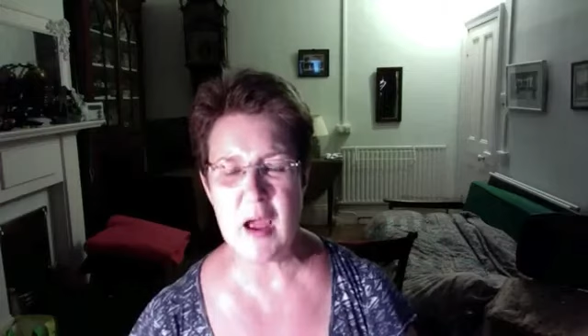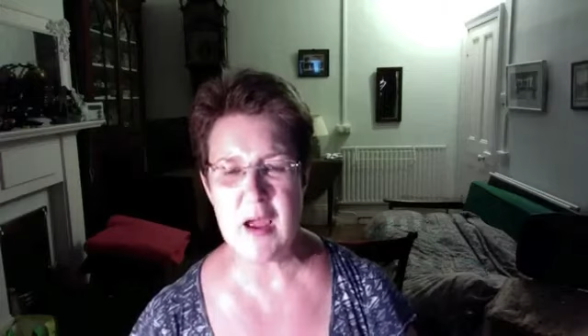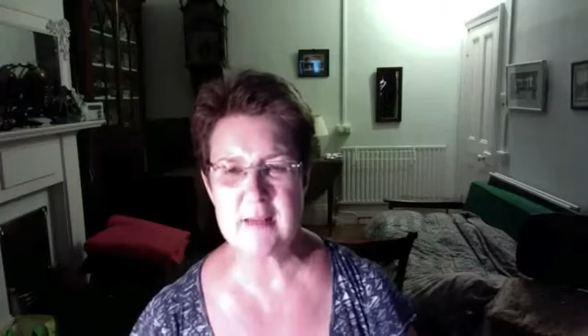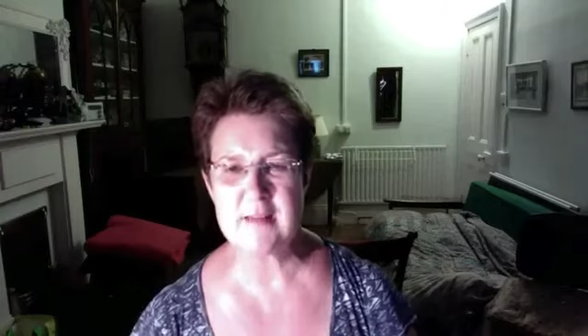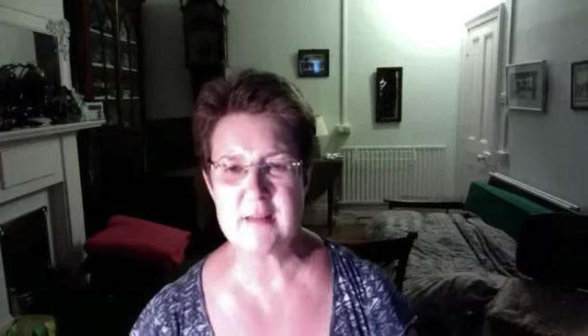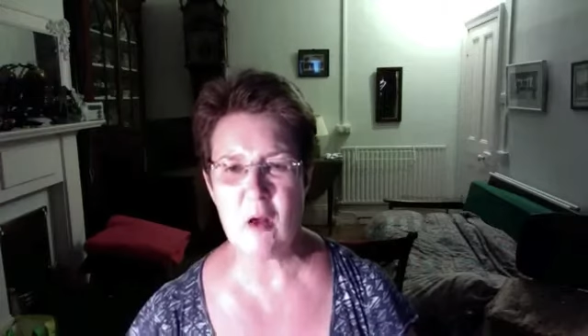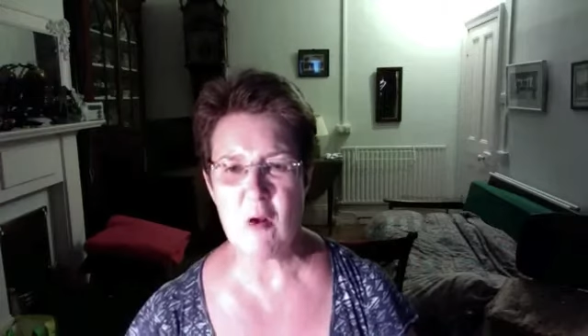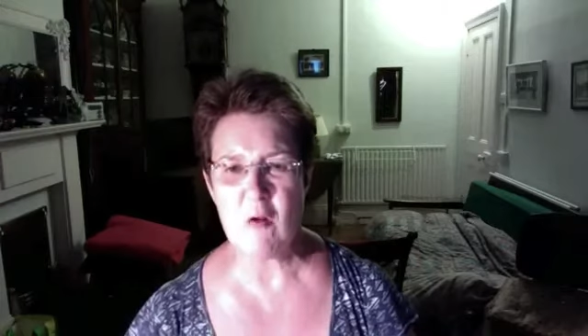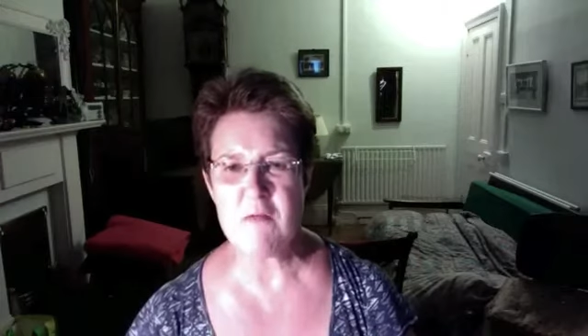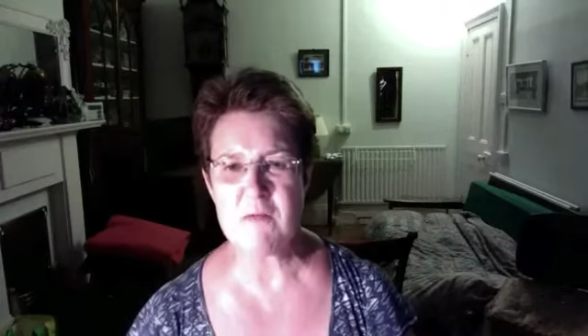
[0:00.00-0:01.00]

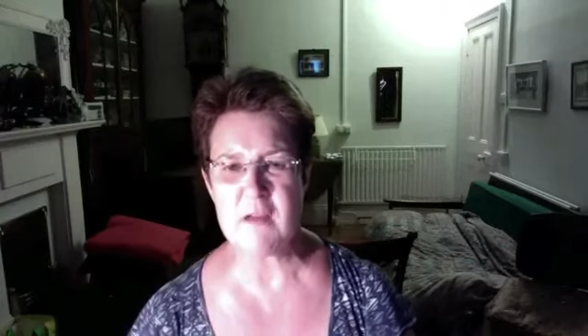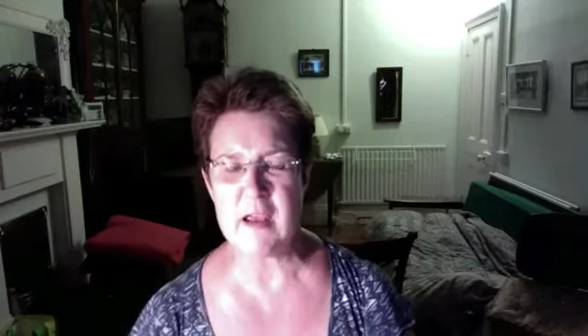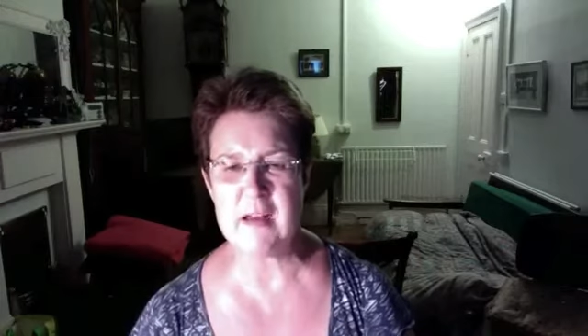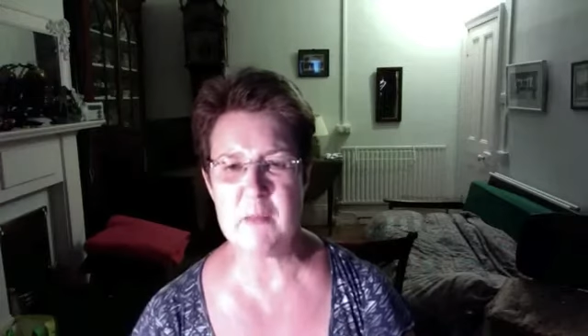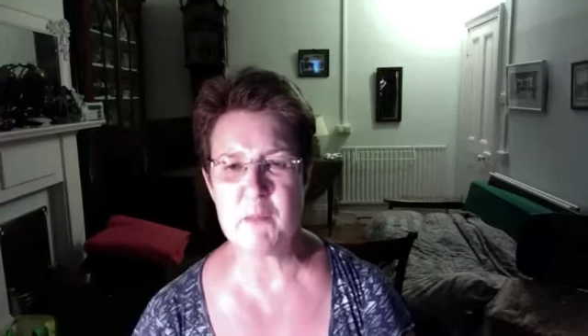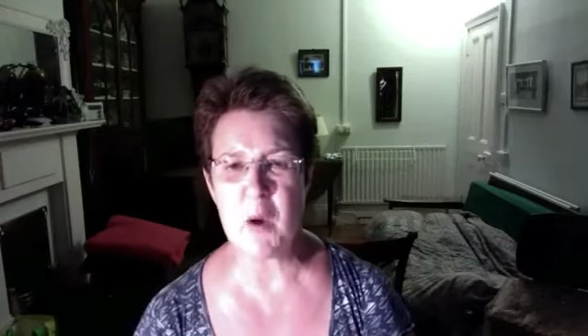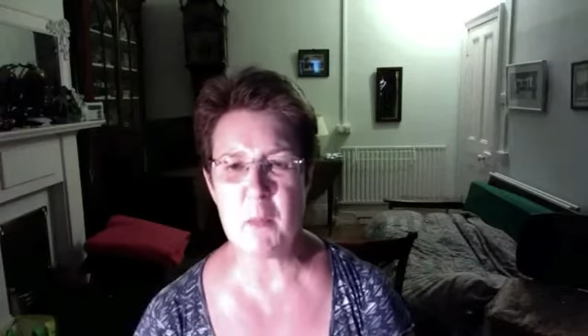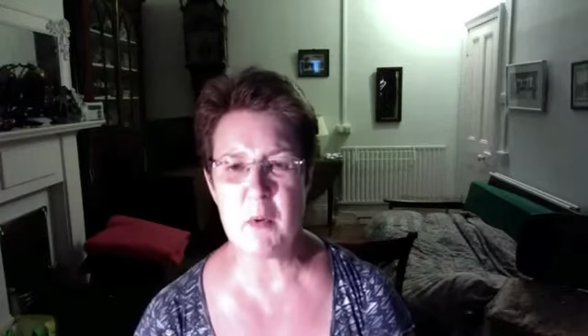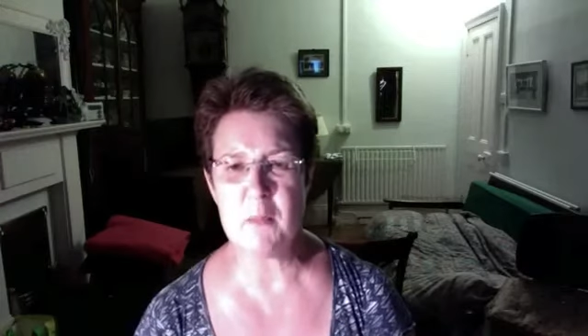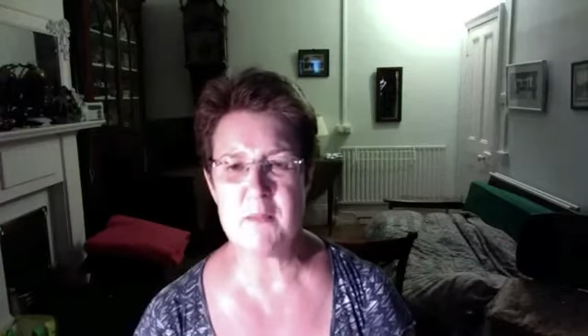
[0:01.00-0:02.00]
solve any
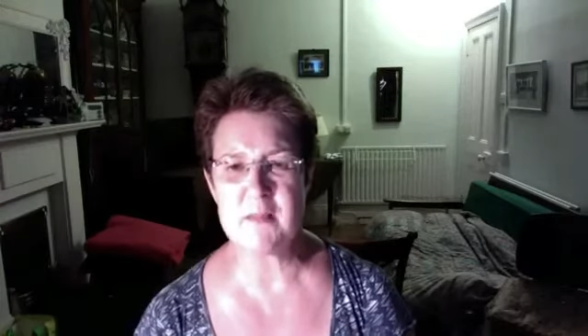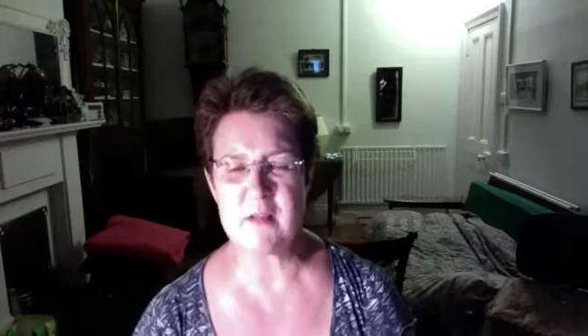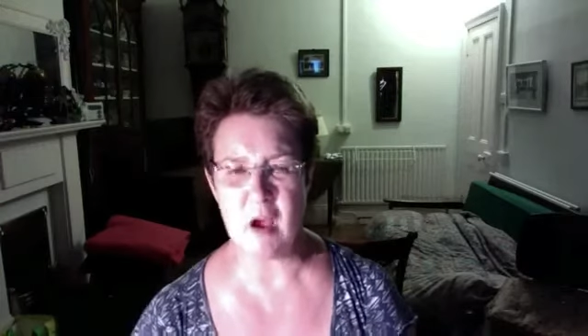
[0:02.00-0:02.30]
problems,